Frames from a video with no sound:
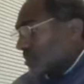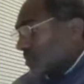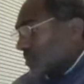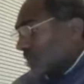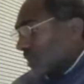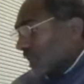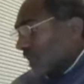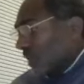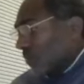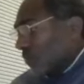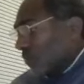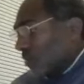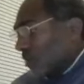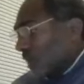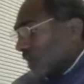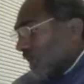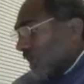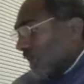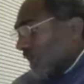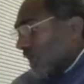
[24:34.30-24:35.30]
that
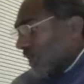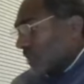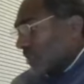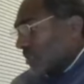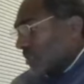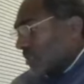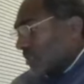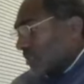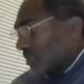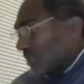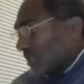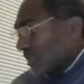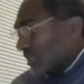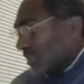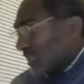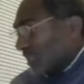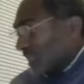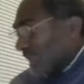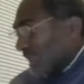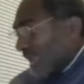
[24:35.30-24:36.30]
were at
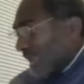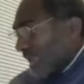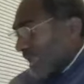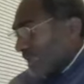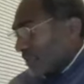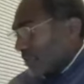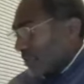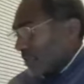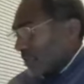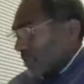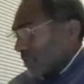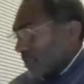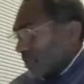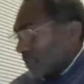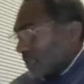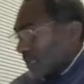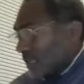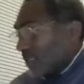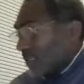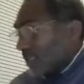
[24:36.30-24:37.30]
Gilead
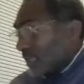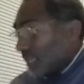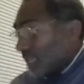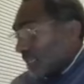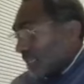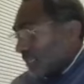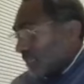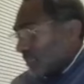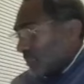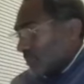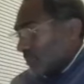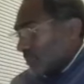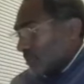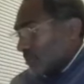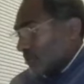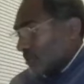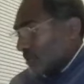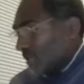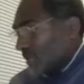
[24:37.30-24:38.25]
then the heathen,